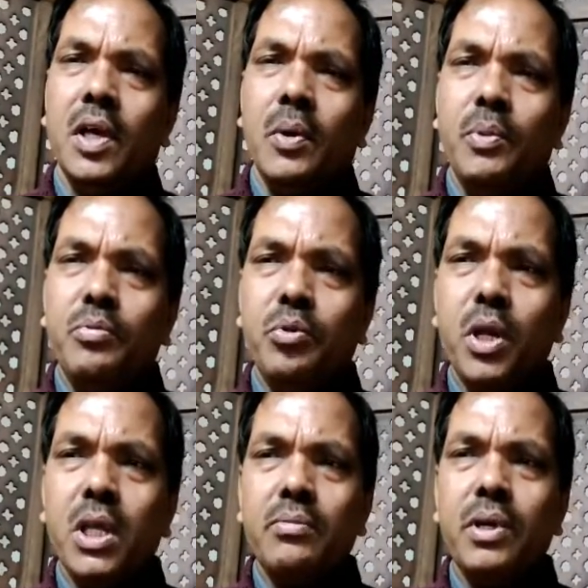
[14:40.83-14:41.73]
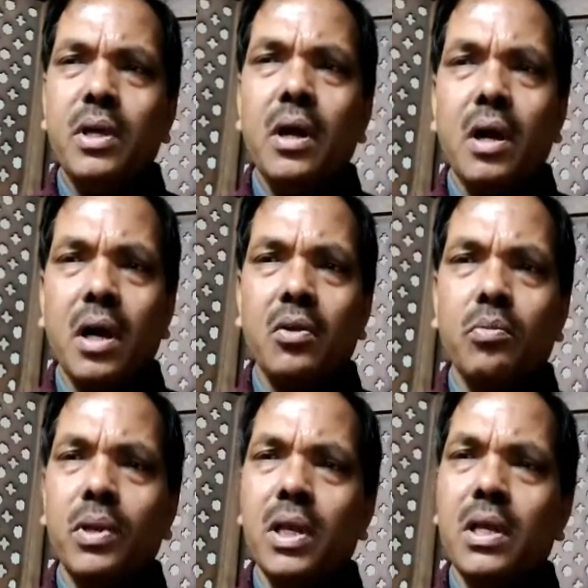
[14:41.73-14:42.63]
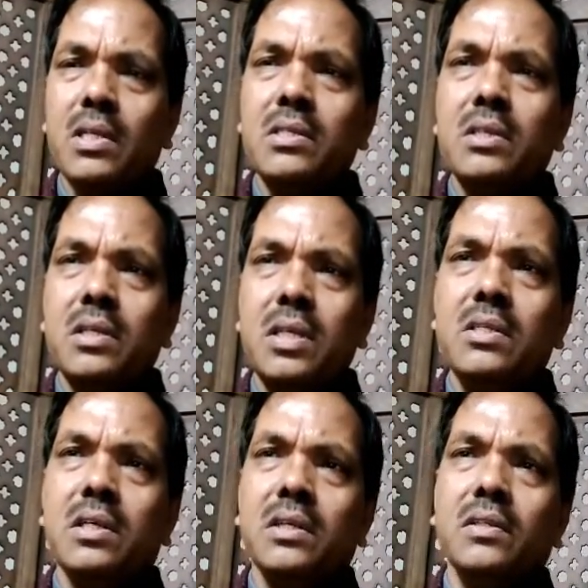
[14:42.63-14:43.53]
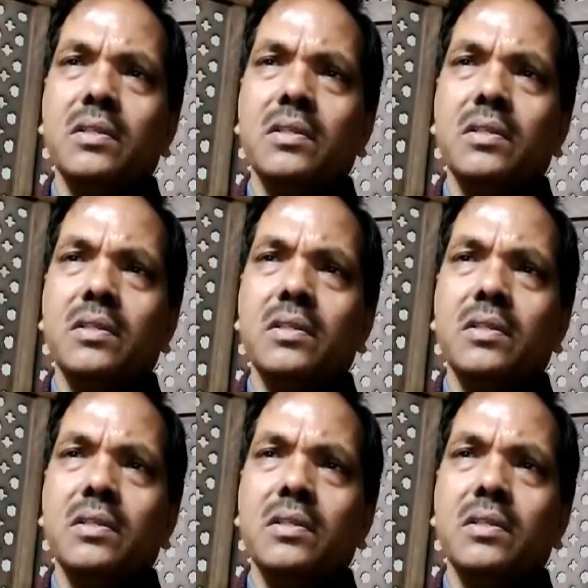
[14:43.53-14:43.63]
Before giving her/his decision,